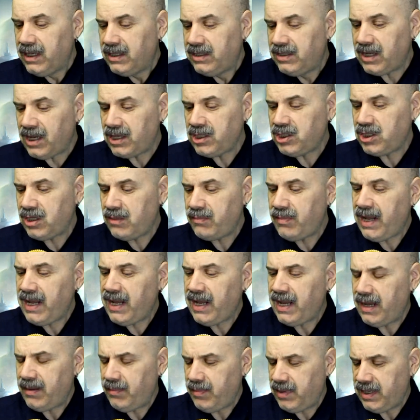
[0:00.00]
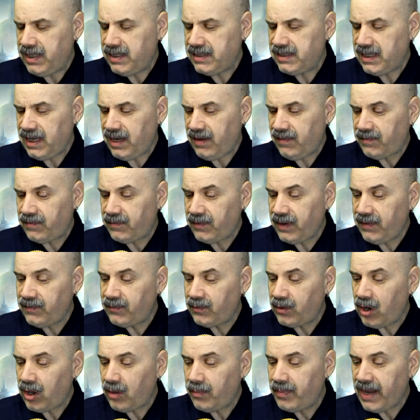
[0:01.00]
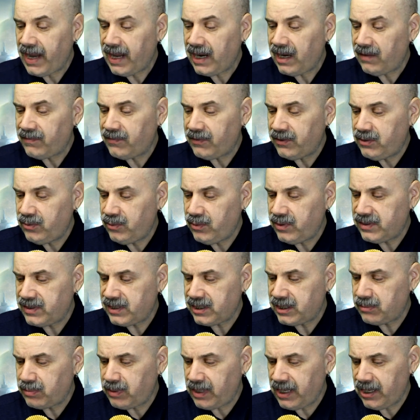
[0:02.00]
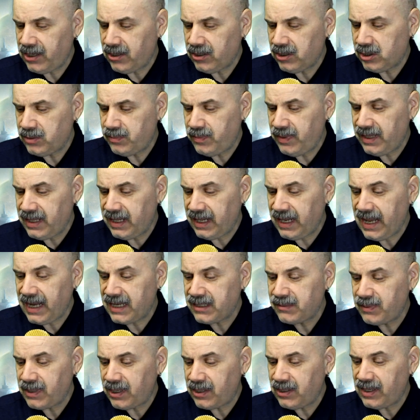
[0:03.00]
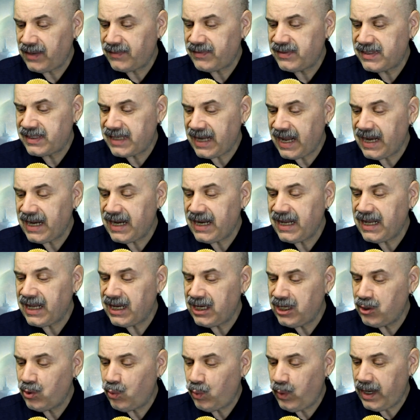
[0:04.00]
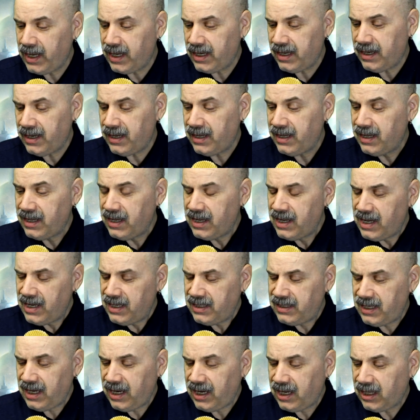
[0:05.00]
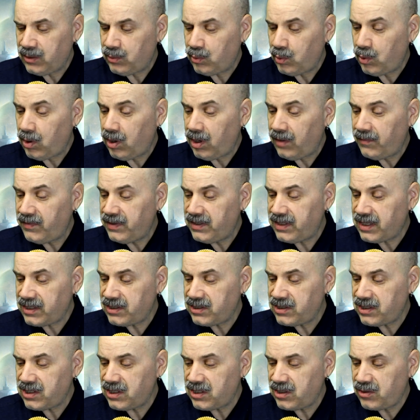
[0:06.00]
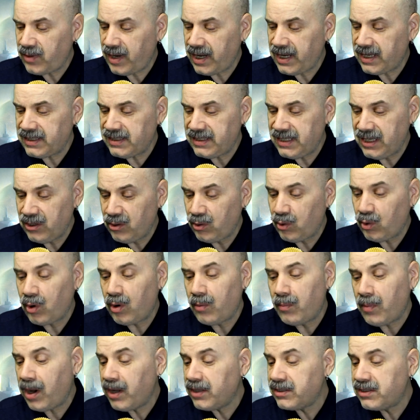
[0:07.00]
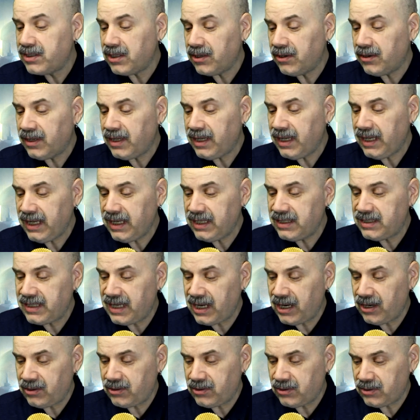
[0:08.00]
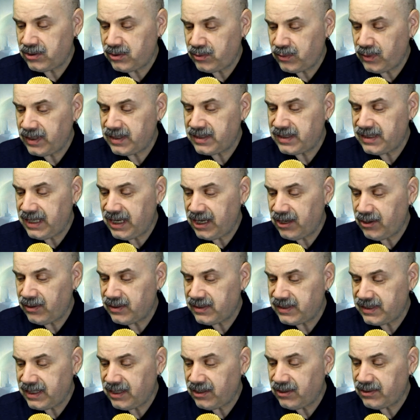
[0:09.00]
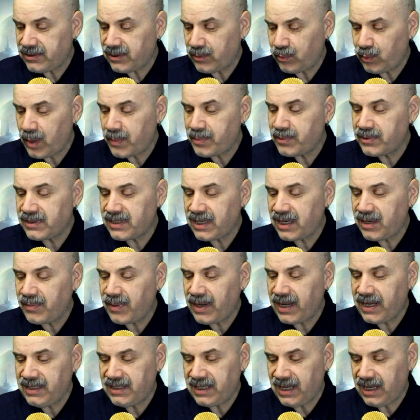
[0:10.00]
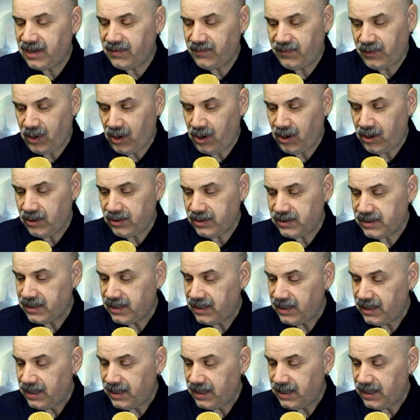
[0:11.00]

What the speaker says: Dungeon Mayhem is a free-for-all battle for 2 to 6 players. Be the last player left standing and you win. Take on the role of a Dungeons & Dragons hero or monster. Each character's tricks, gear, and skills are represented by a deck of cards.